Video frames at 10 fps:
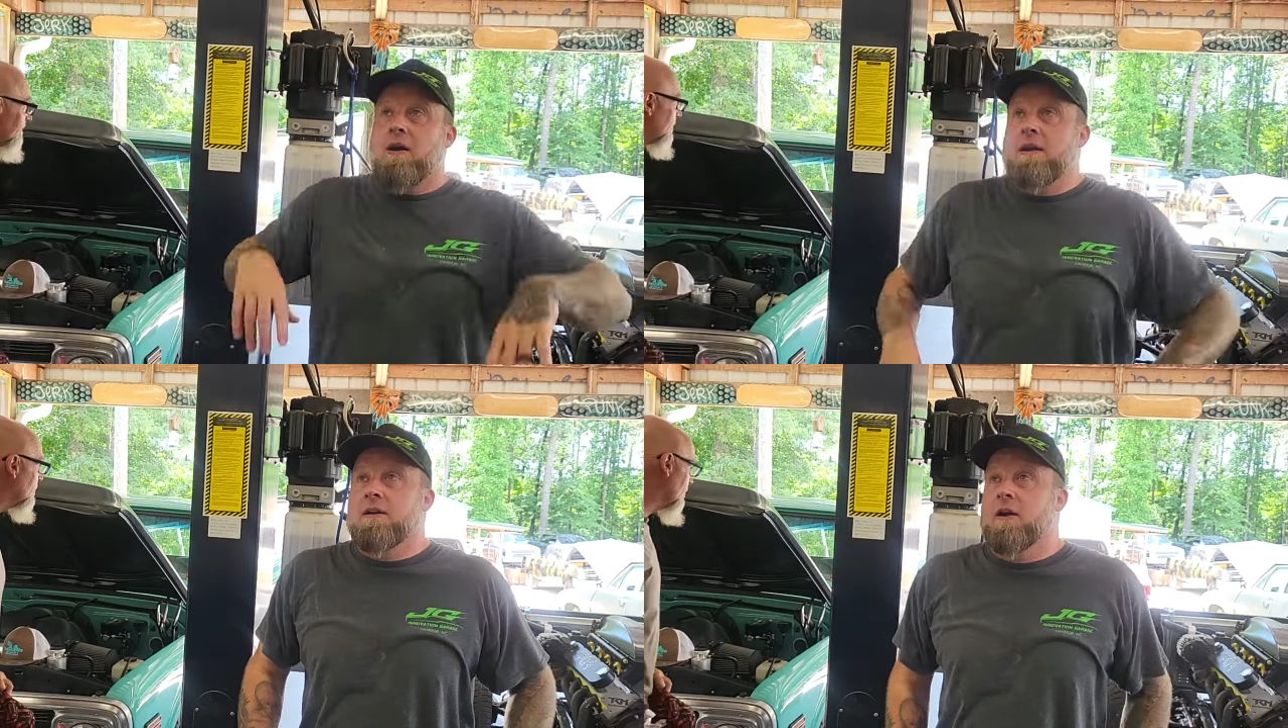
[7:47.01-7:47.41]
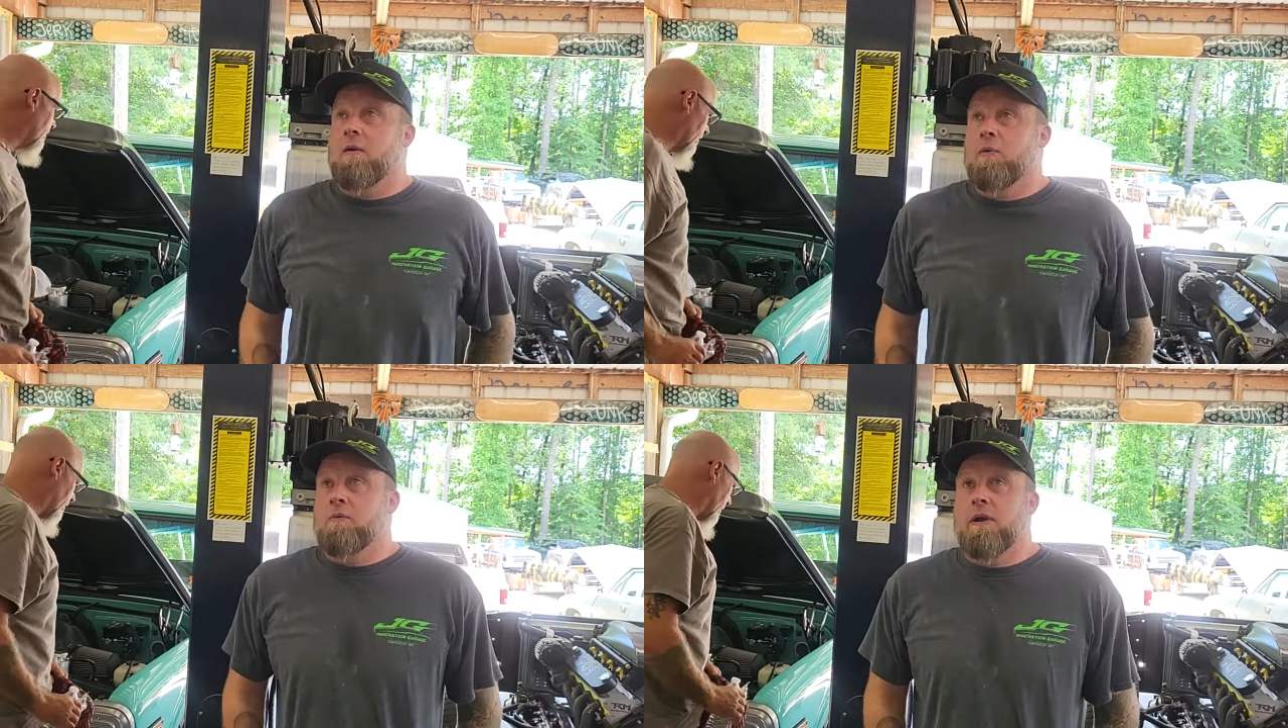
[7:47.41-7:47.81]
I ended
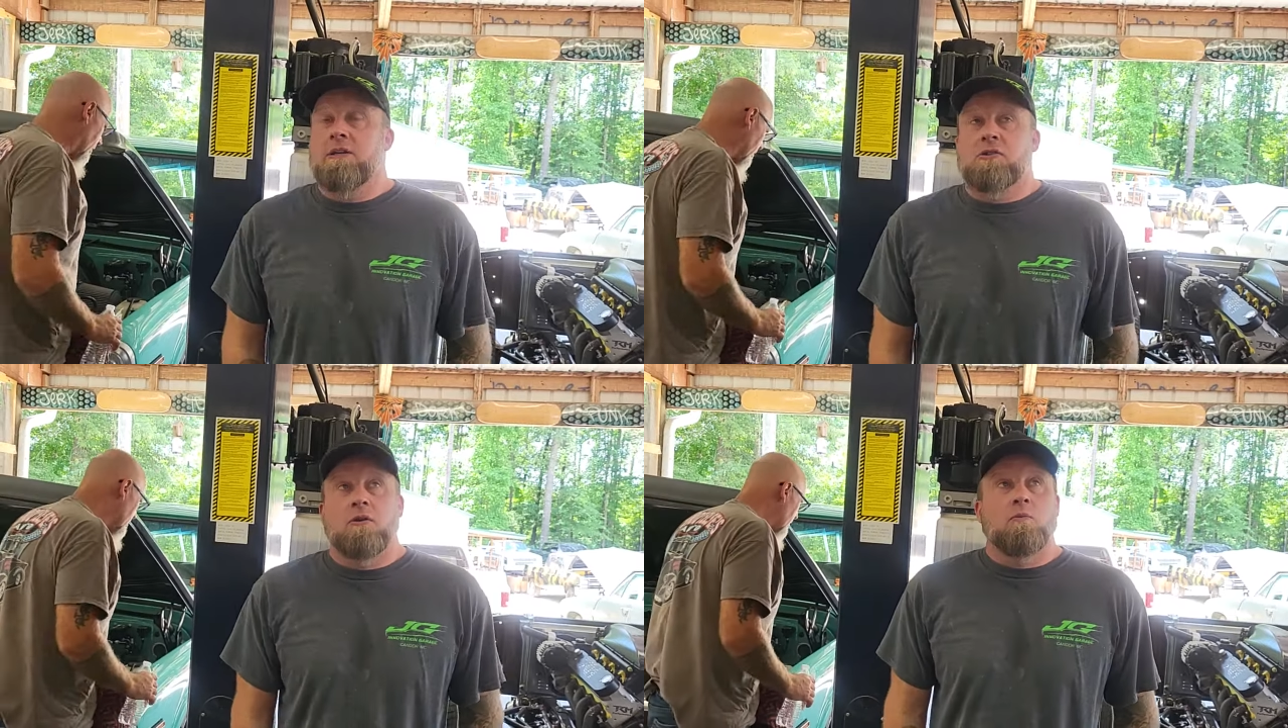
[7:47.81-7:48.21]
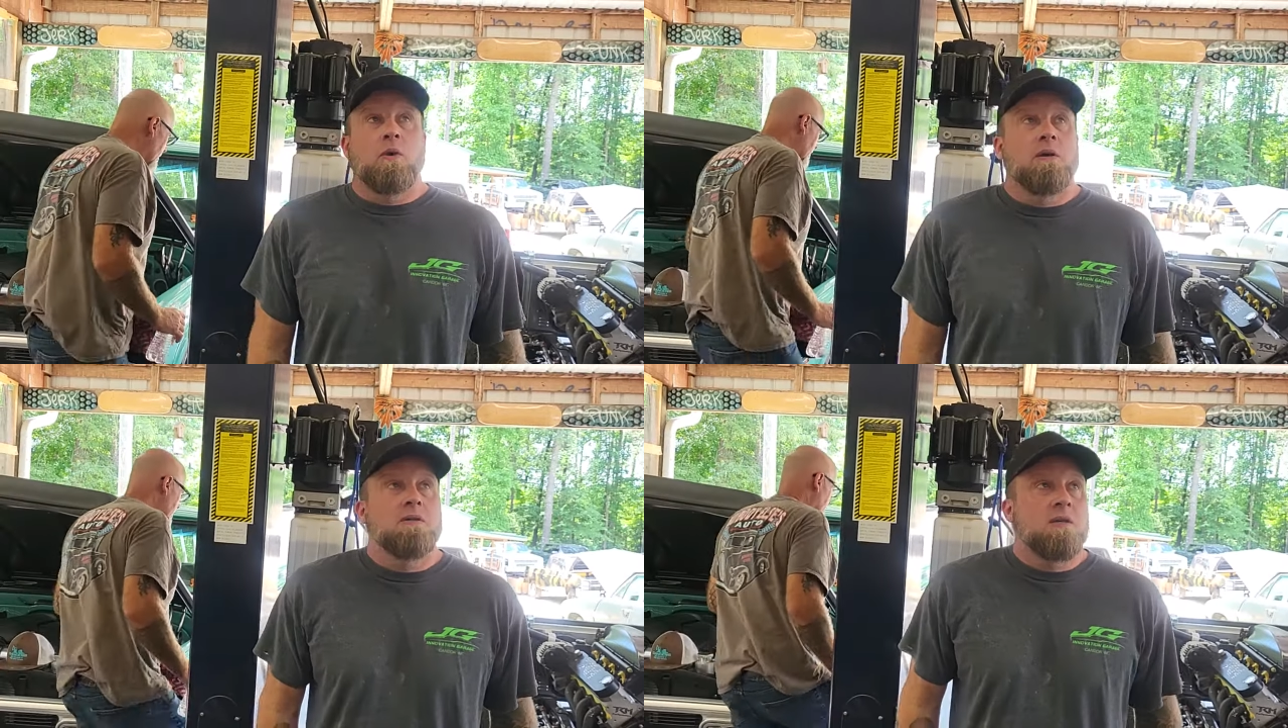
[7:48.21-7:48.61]
up with Richard
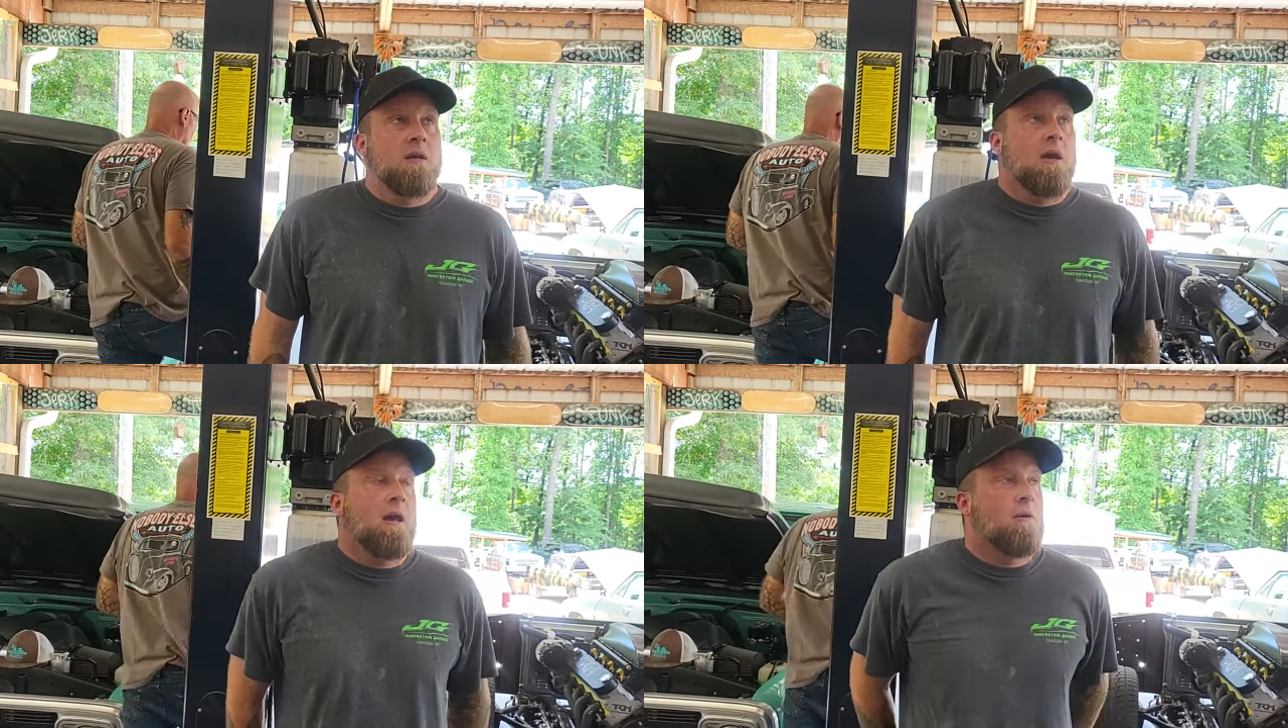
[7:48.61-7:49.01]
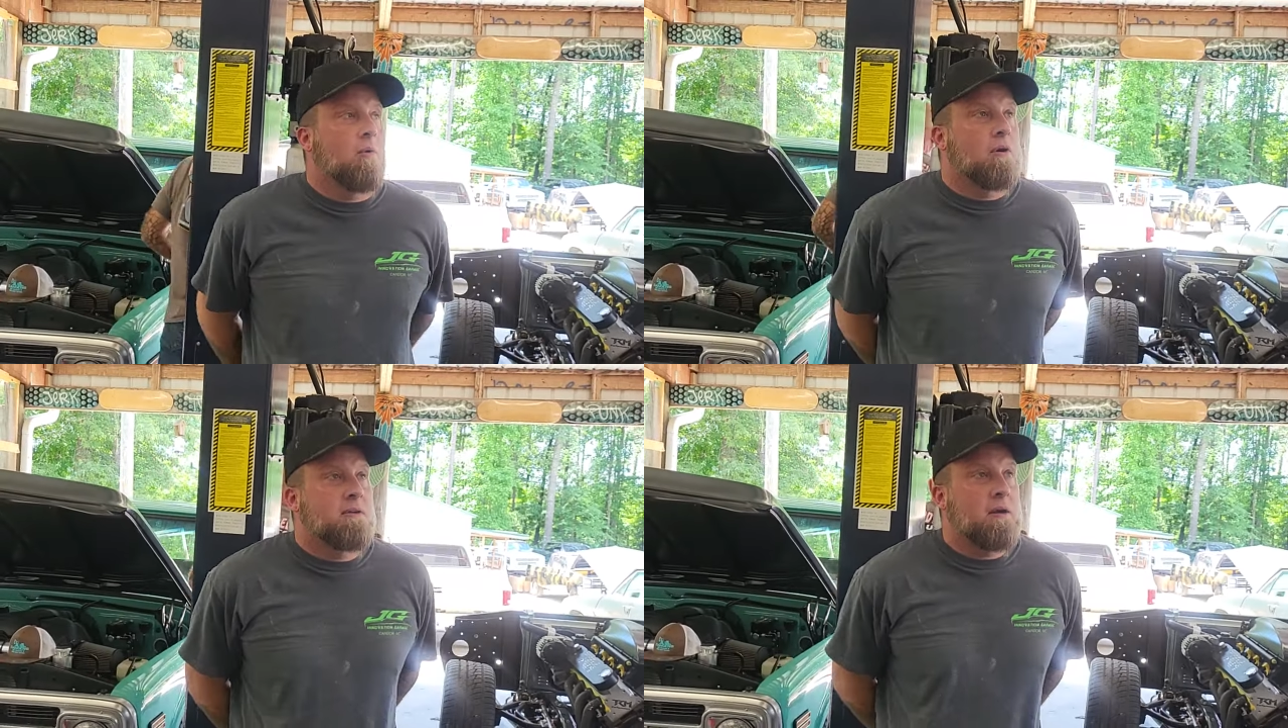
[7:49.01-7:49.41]
was I worked